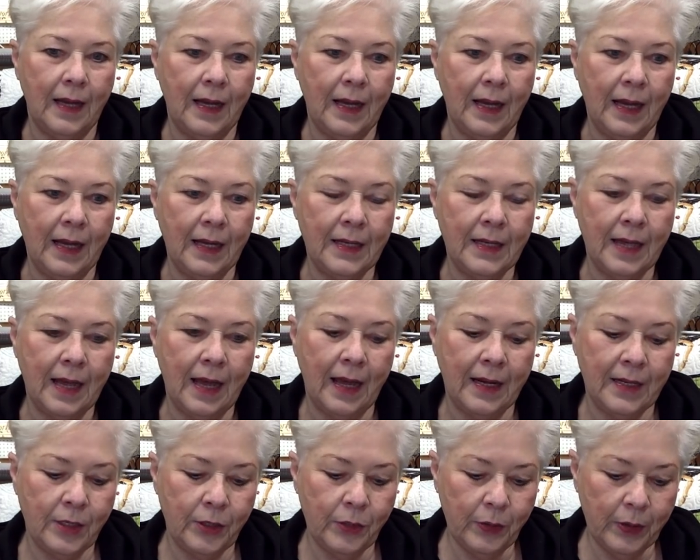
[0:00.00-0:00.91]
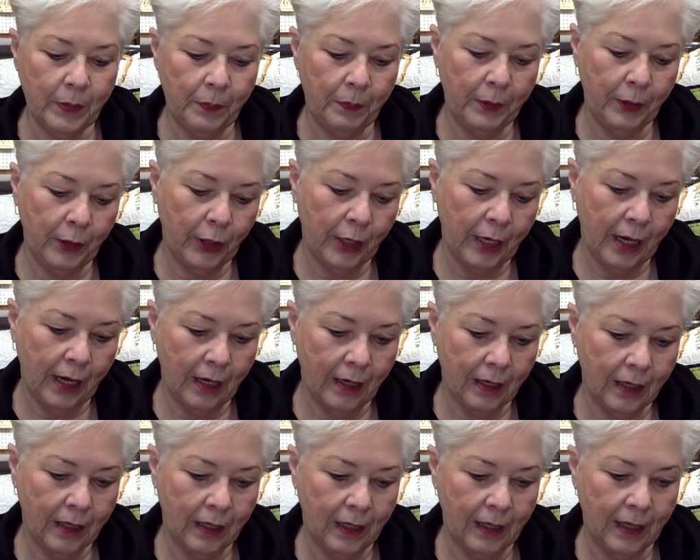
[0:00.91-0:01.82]
I do it
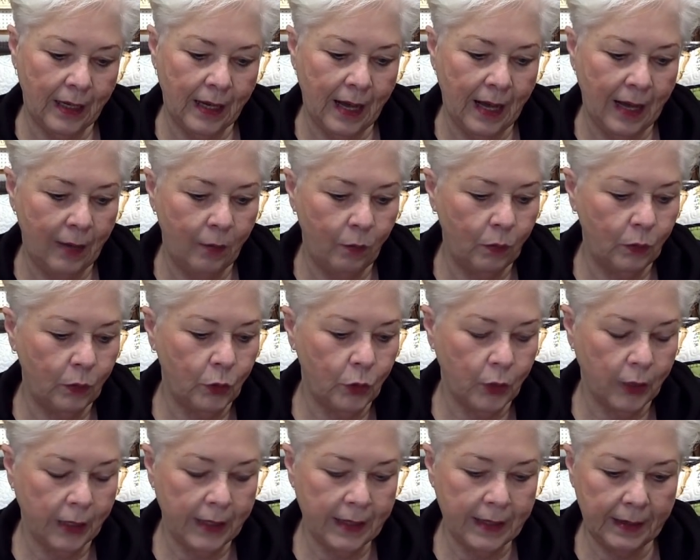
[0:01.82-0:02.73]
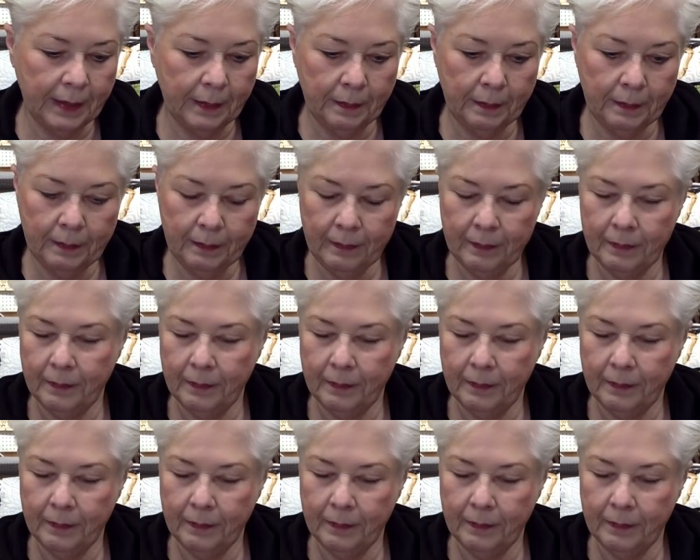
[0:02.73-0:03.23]
periodically. I will drink them